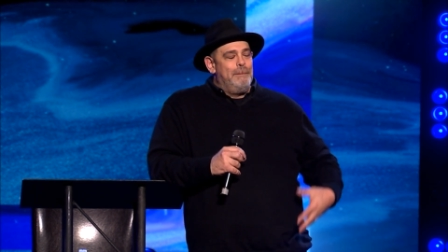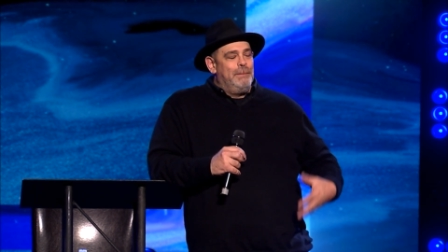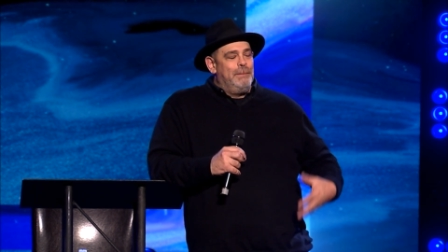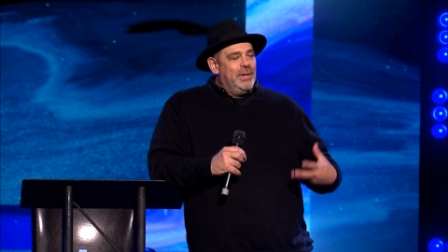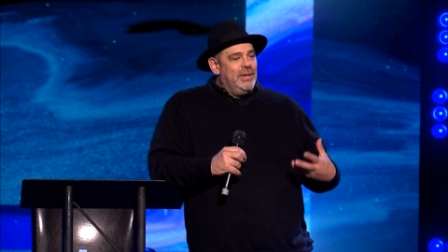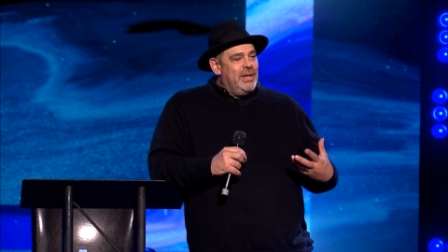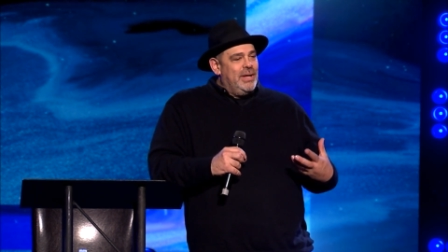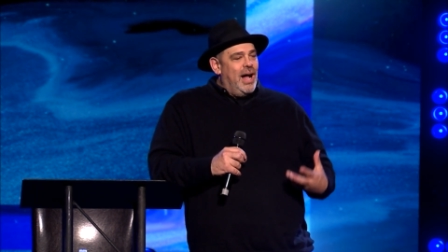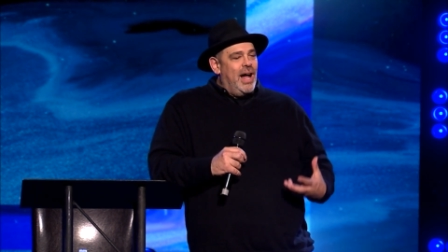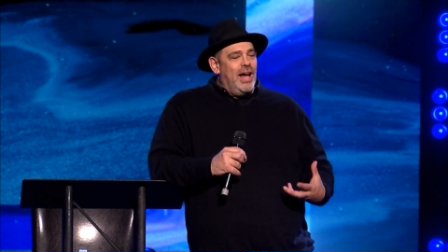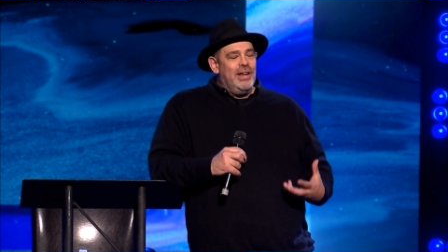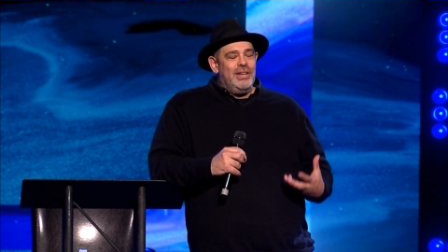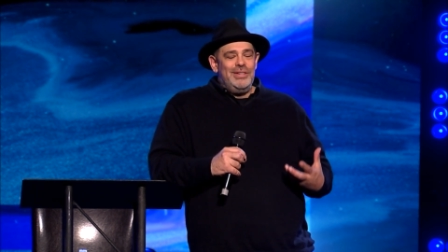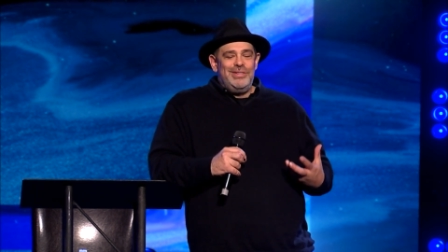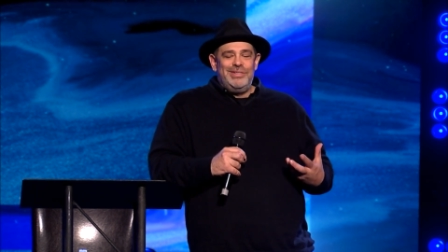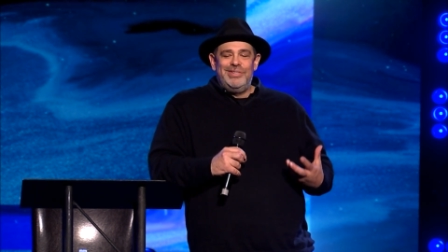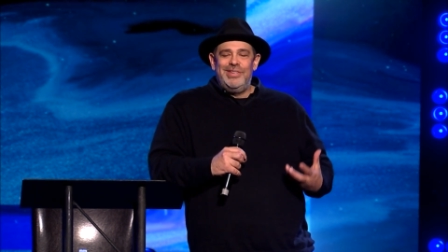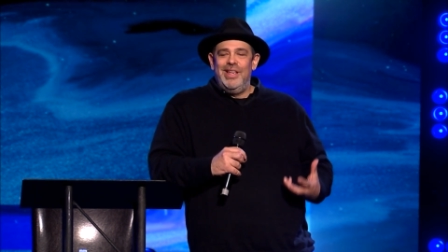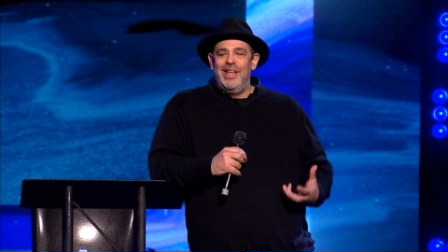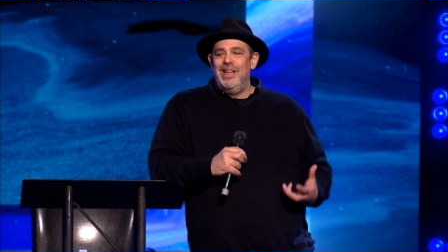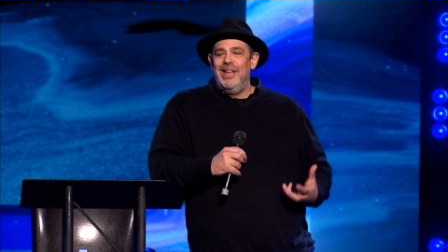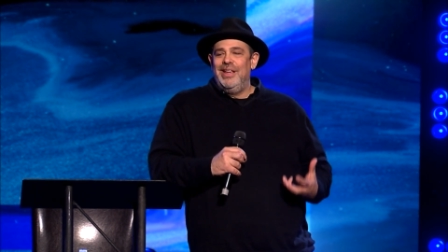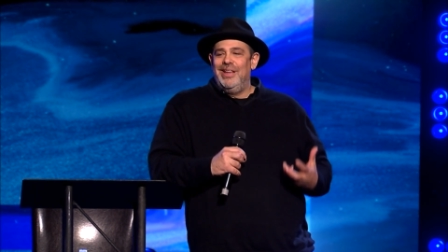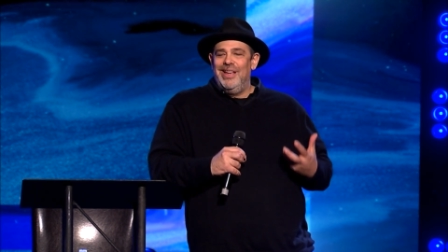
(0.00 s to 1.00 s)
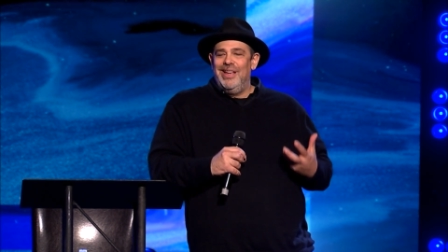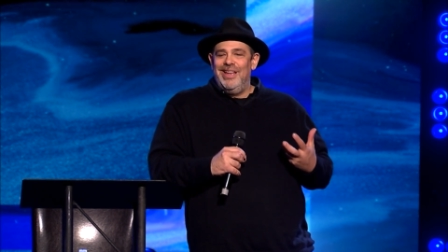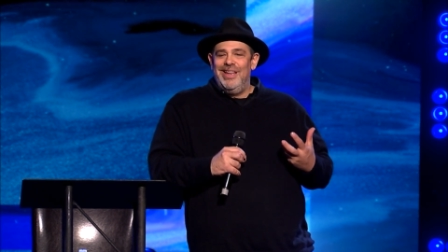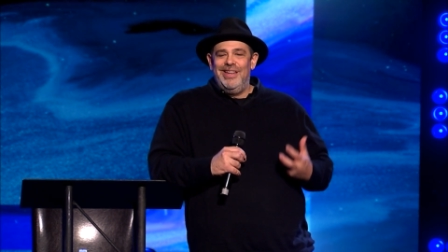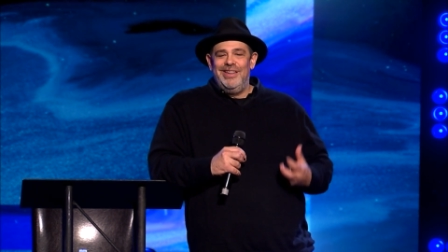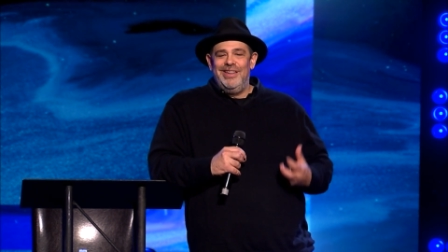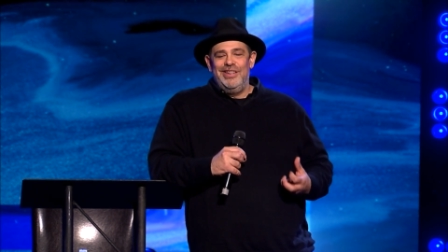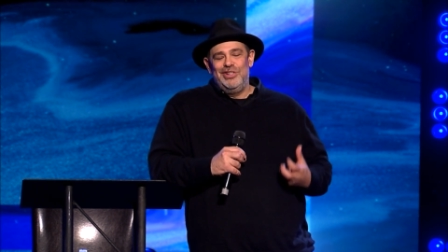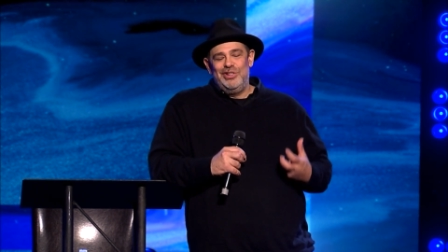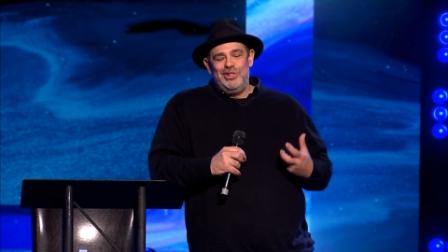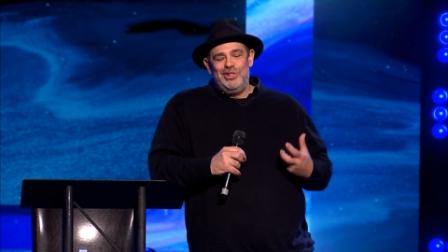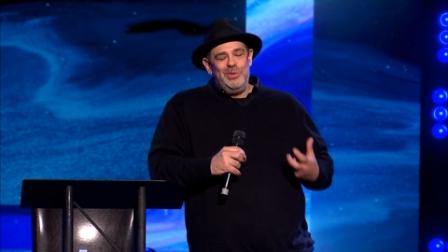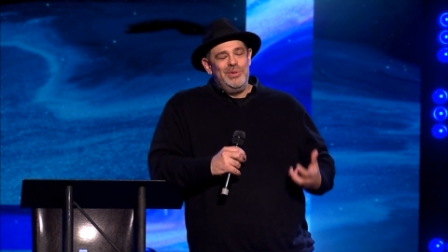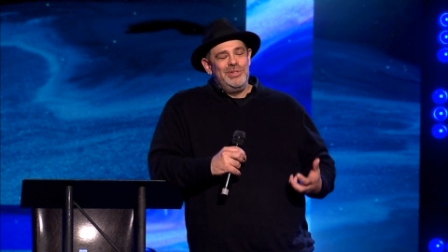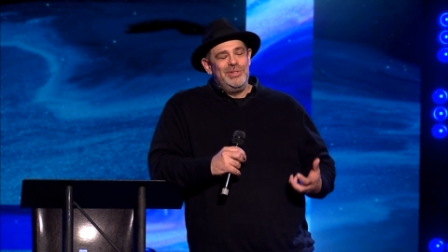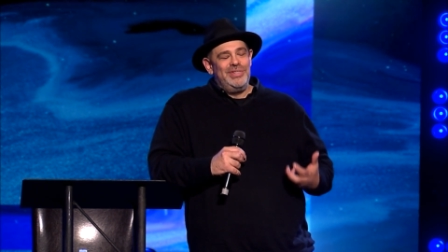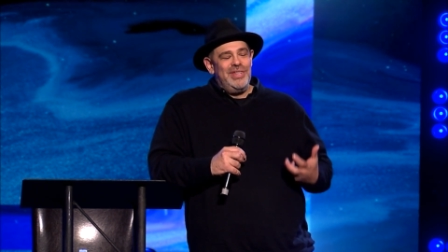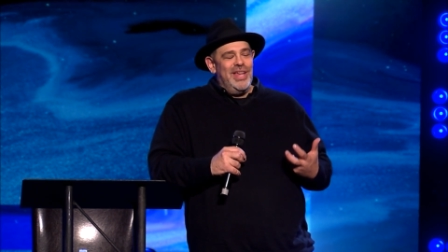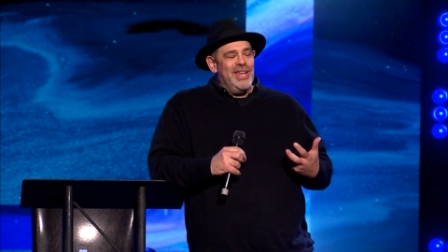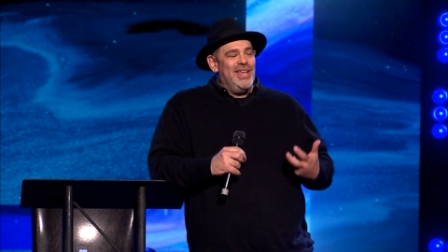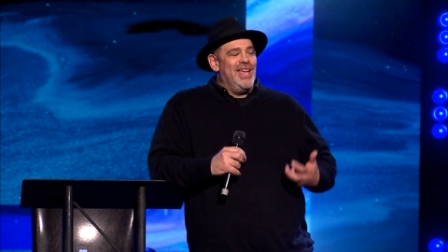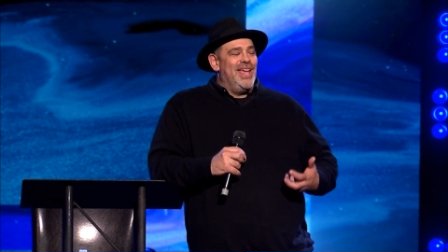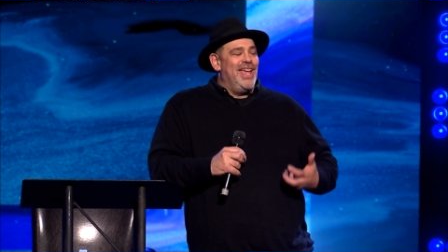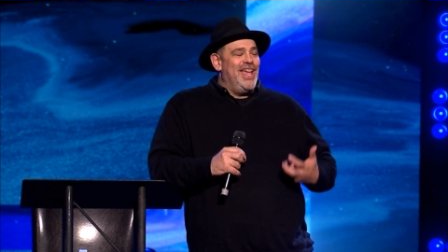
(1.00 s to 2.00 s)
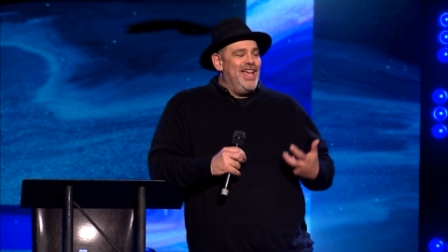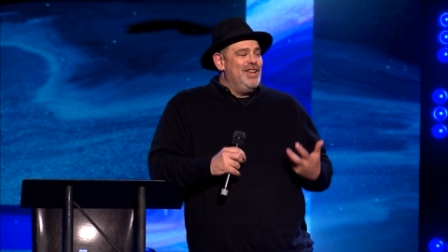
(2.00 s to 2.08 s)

But God is saying, Yeshua is saying,